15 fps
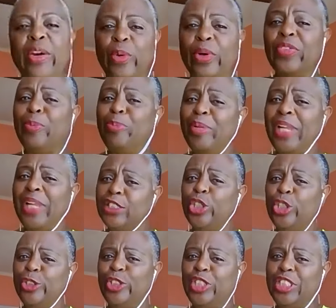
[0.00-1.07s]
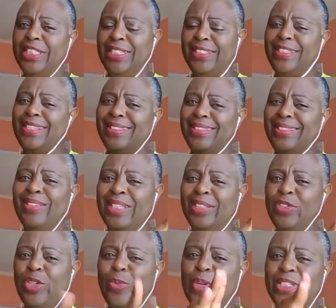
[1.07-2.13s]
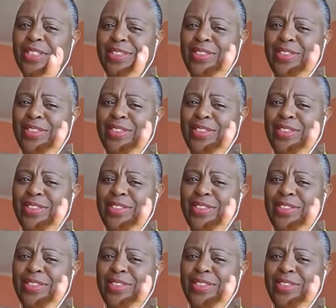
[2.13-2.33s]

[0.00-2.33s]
Well, the Black church isn't, in some ways,